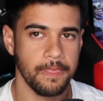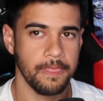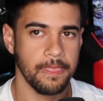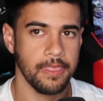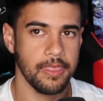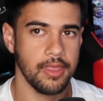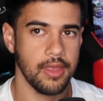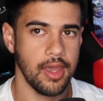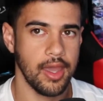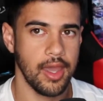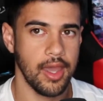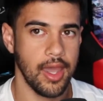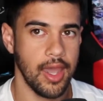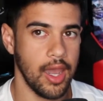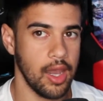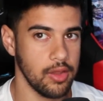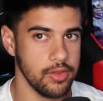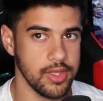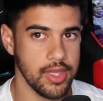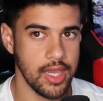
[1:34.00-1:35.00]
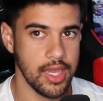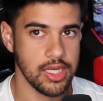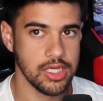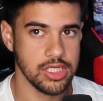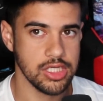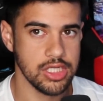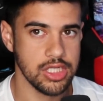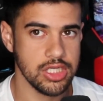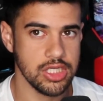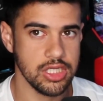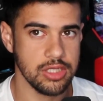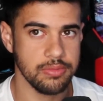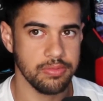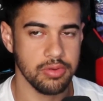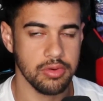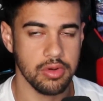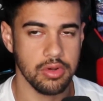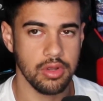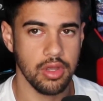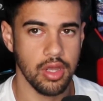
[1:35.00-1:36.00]
how the
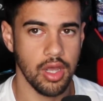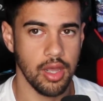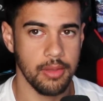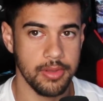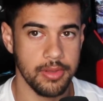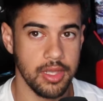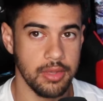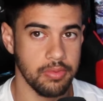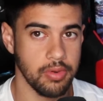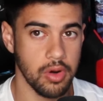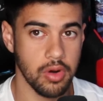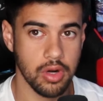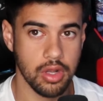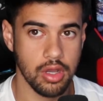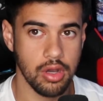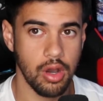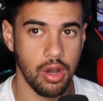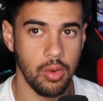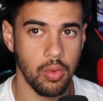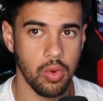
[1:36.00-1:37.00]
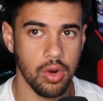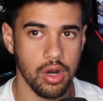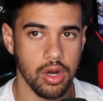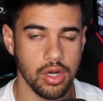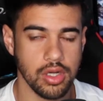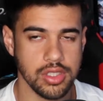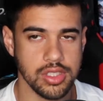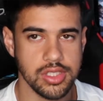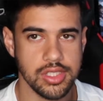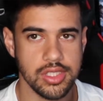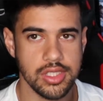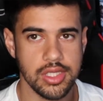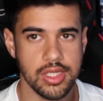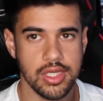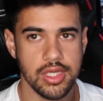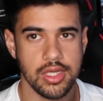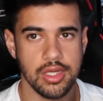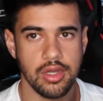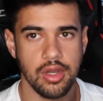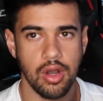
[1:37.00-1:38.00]
HTTP protocol works,
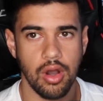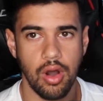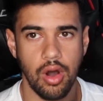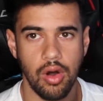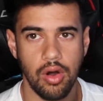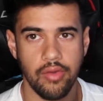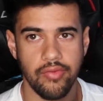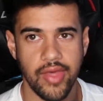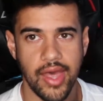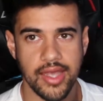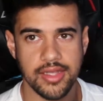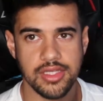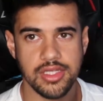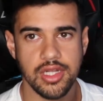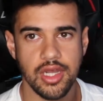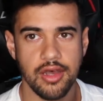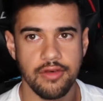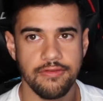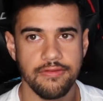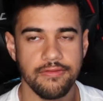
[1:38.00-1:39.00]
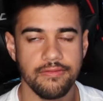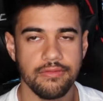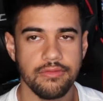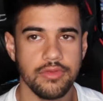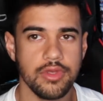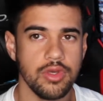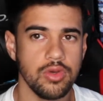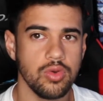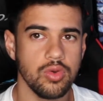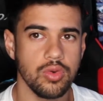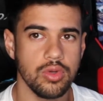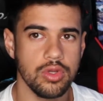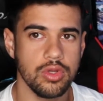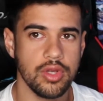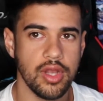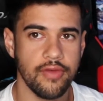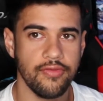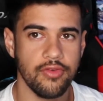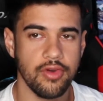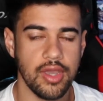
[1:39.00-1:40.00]
all that stuff, you
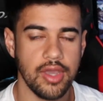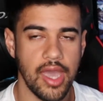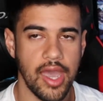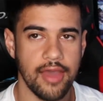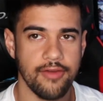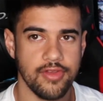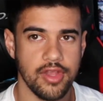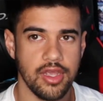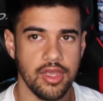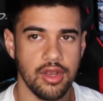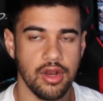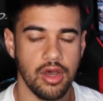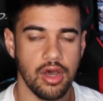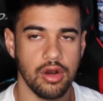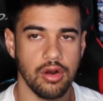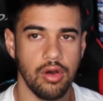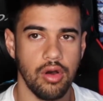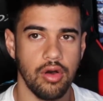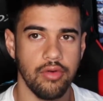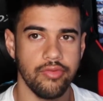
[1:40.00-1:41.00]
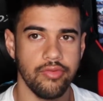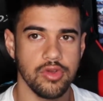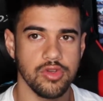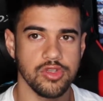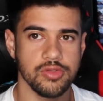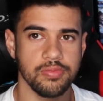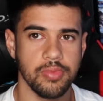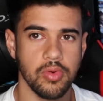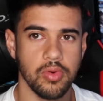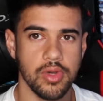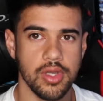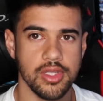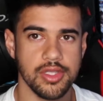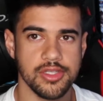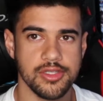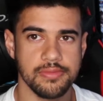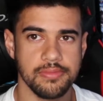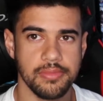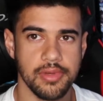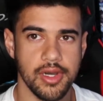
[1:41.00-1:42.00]
definitely have to hit on all of those
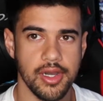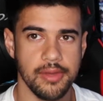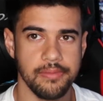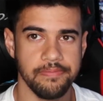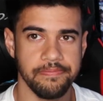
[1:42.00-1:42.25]
points. But,